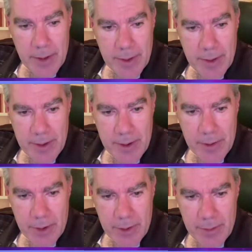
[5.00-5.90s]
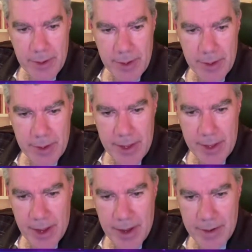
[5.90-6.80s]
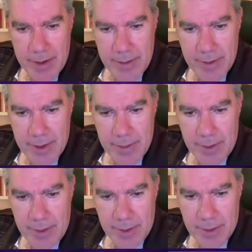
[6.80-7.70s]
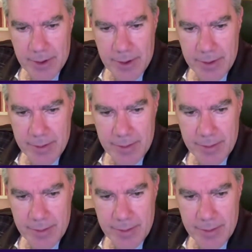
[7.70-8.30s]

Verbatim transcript: month and year will be the end of the bull run.